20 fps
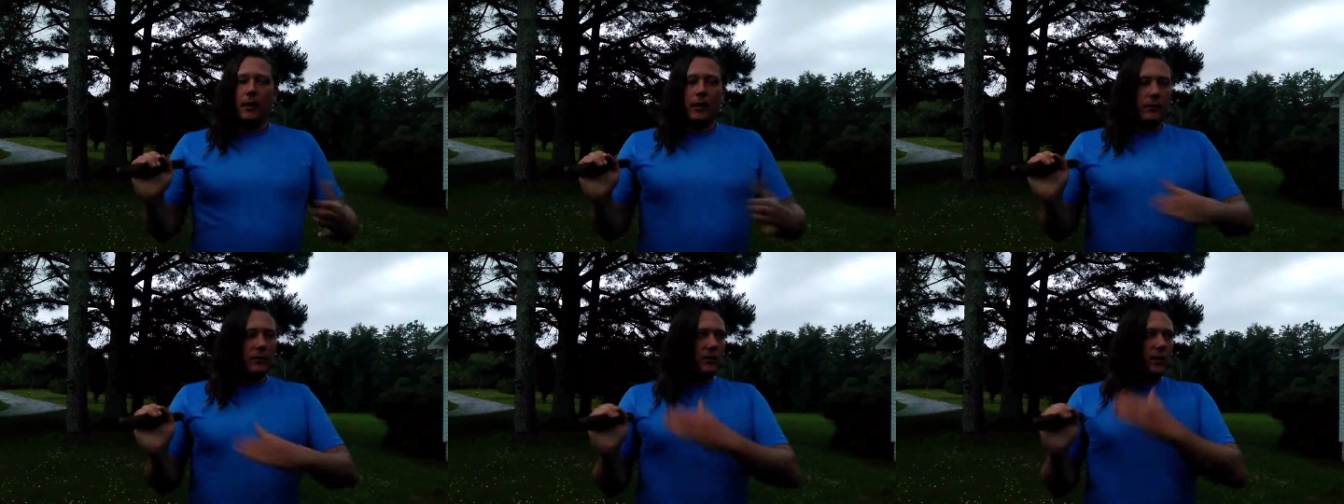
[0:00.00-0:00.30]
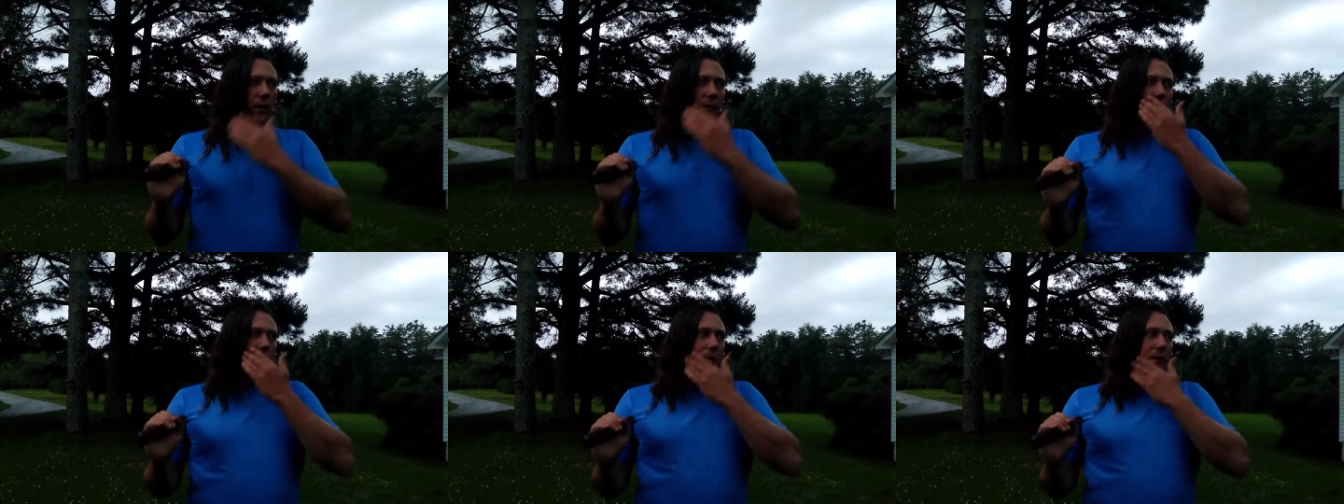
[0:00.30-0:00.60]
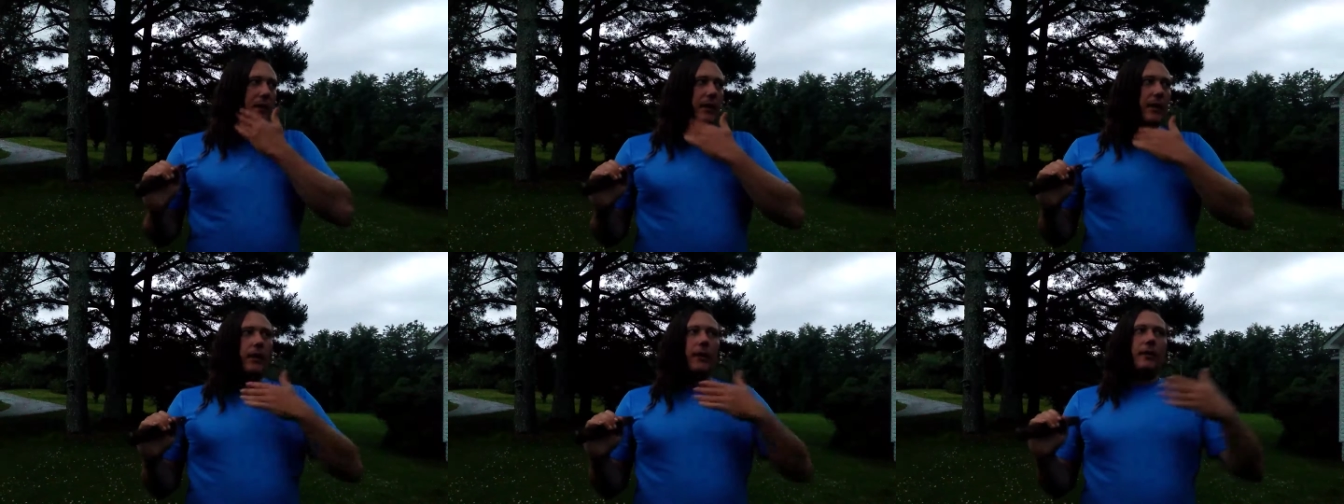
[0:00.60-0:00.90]
some,
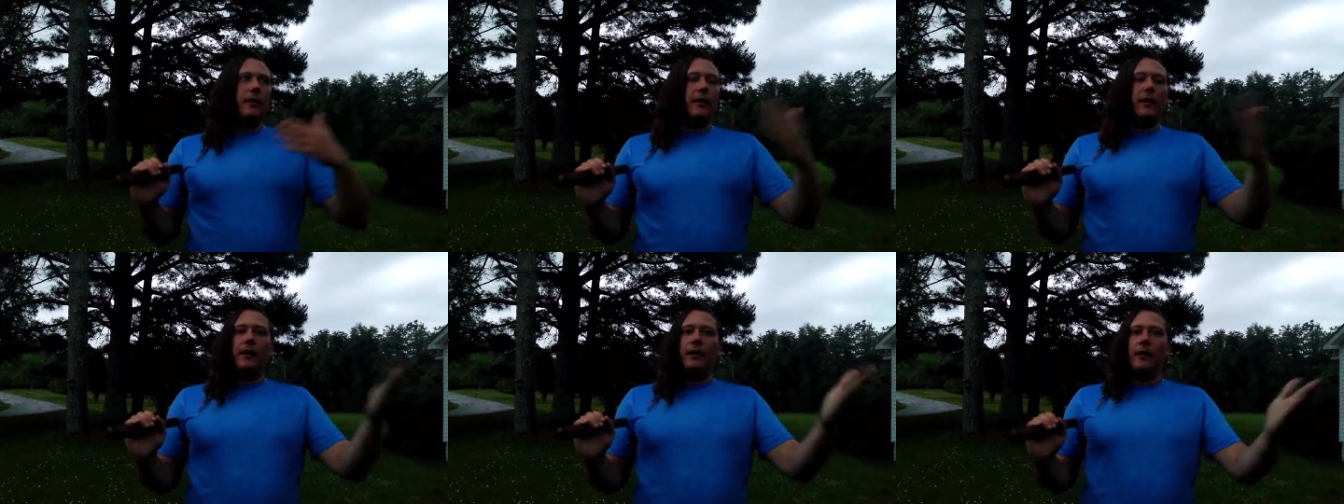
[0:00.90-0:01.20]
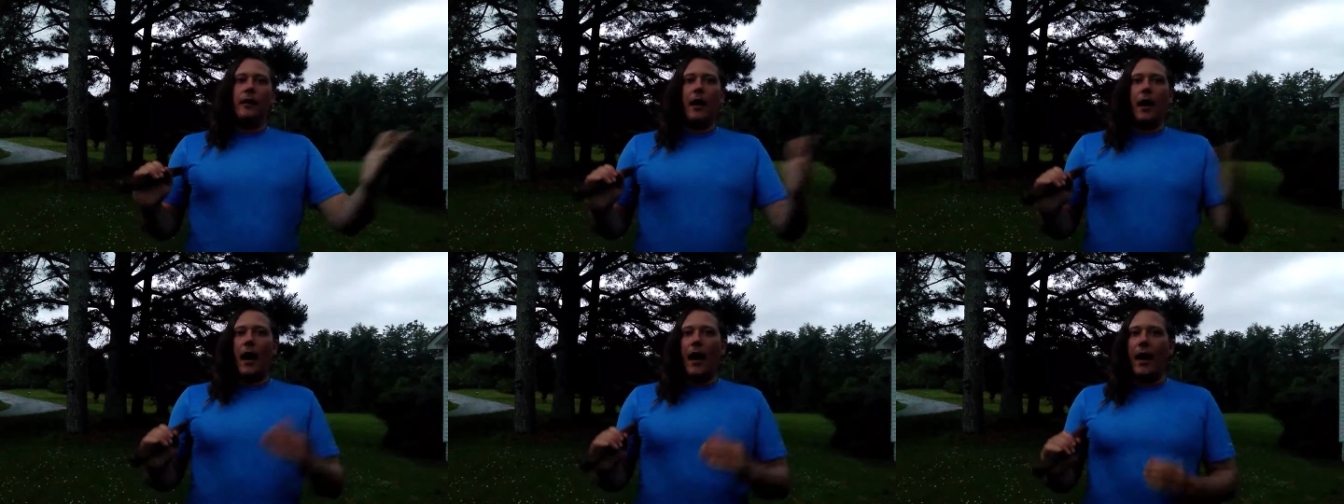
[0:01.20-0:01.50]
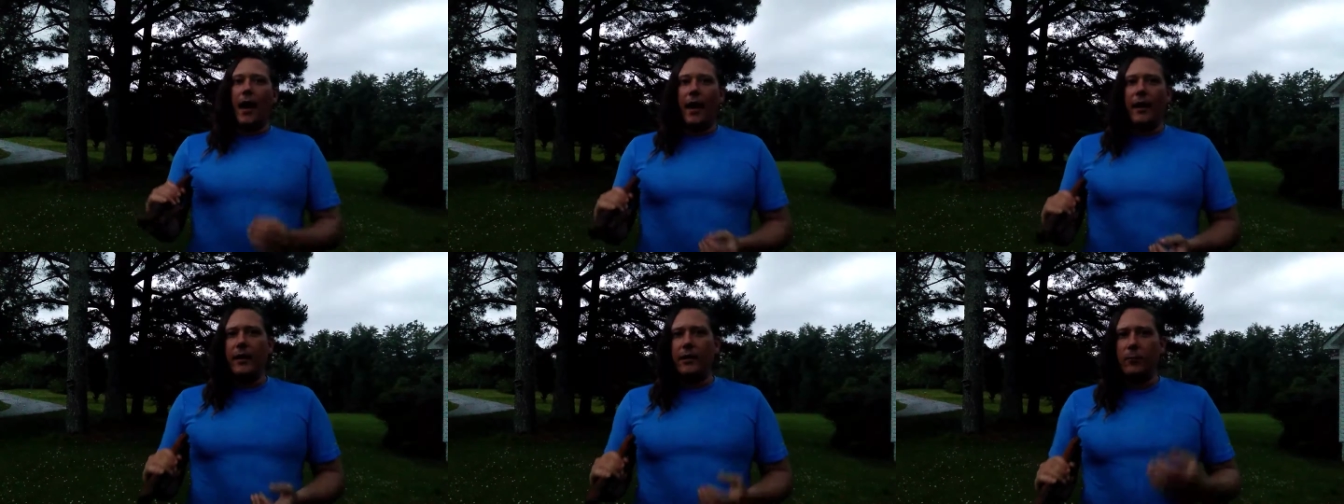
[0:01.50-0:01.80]

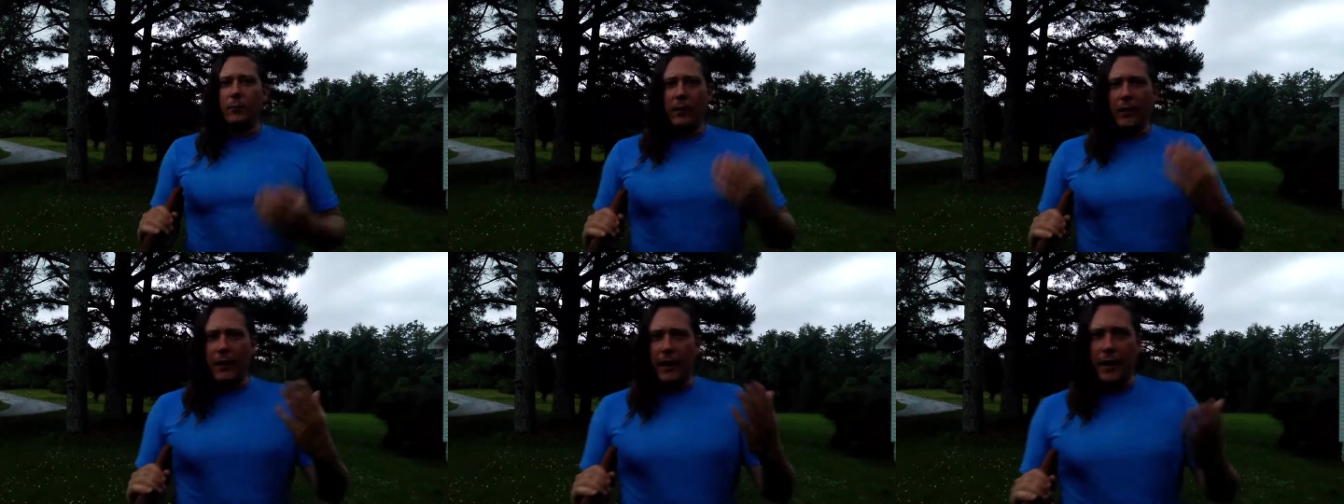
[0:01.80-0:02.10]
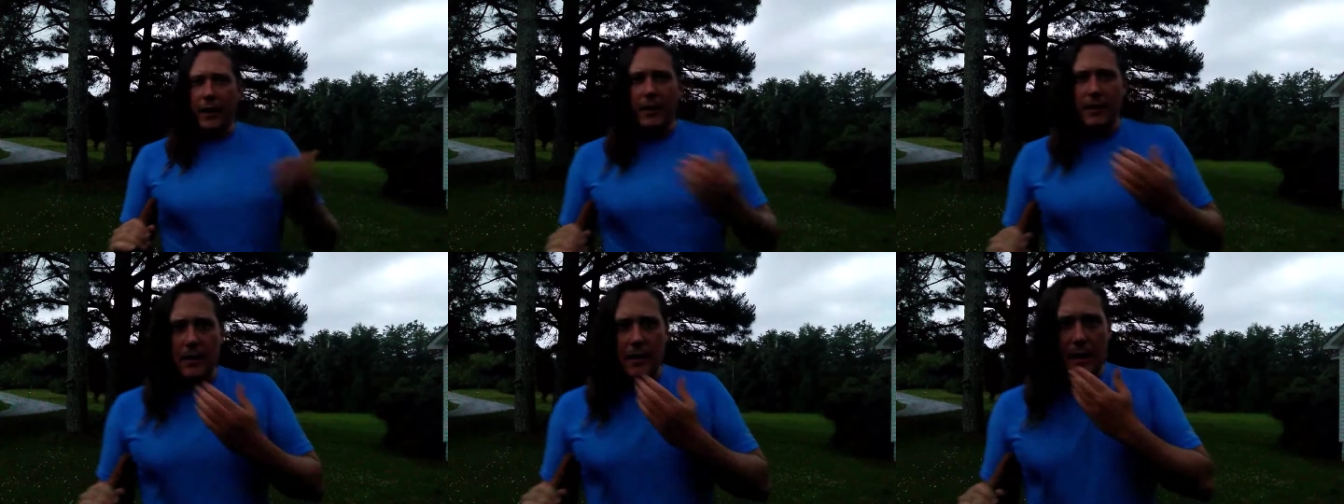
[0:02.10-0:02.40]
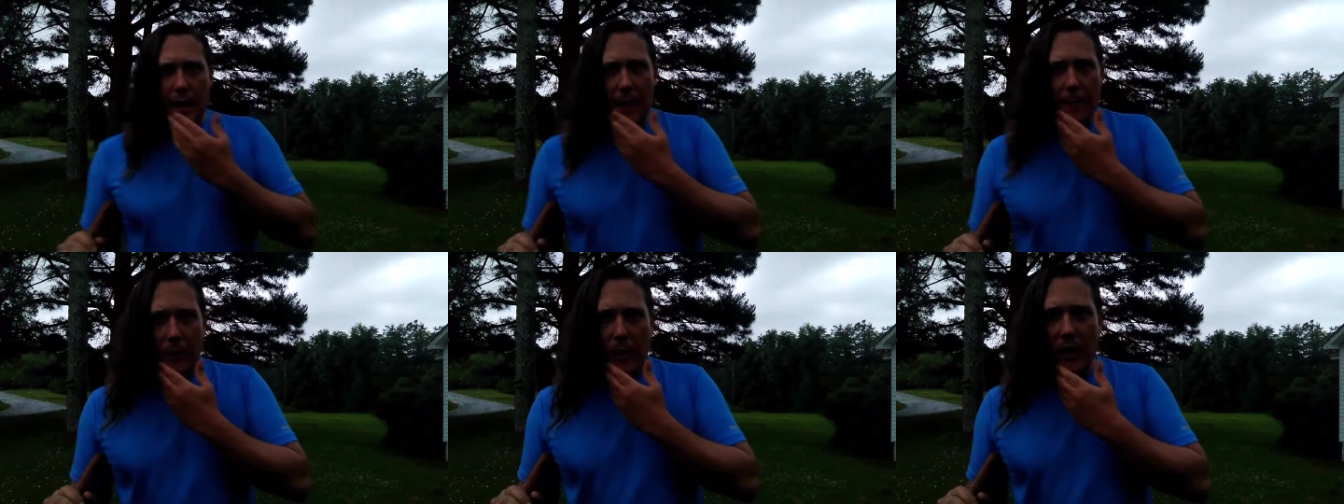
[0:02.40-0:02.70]
I didn't really get into
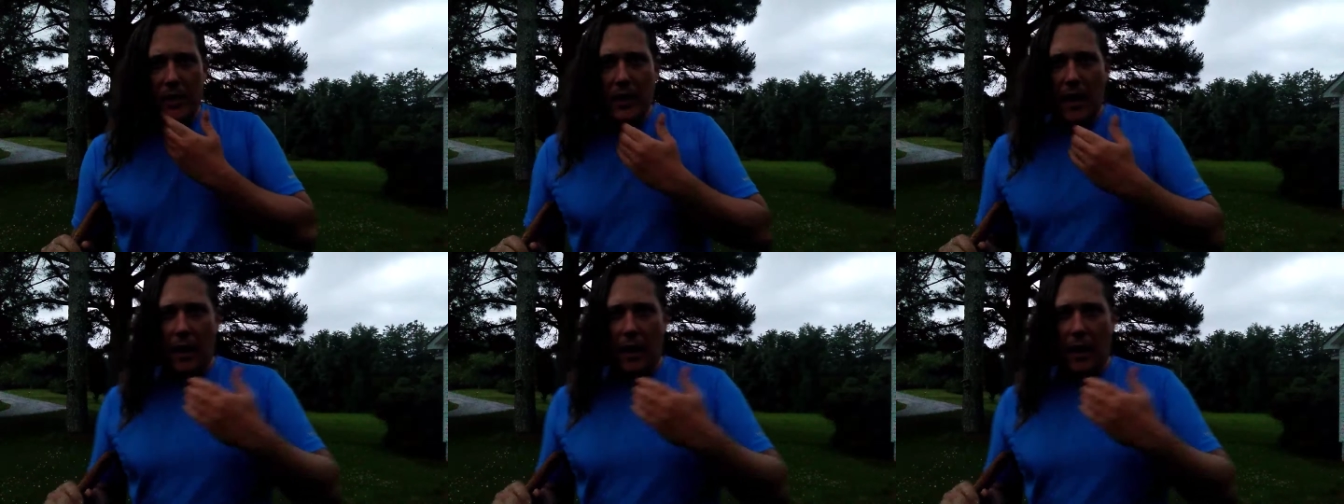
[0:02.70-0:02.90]
that much.